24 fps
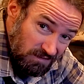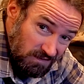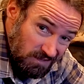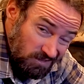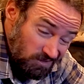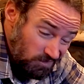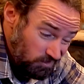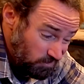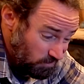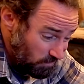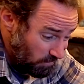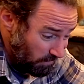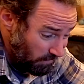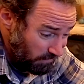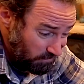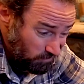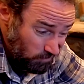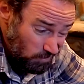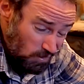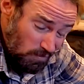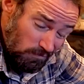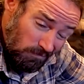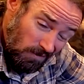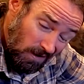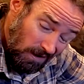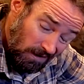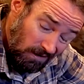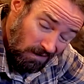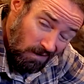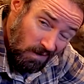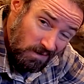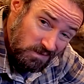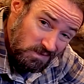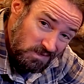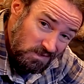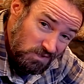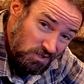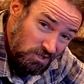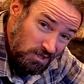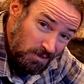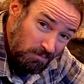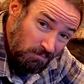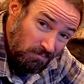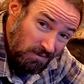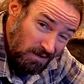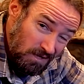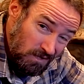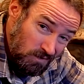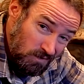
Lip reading: though. I don't know if I caused the chip, but I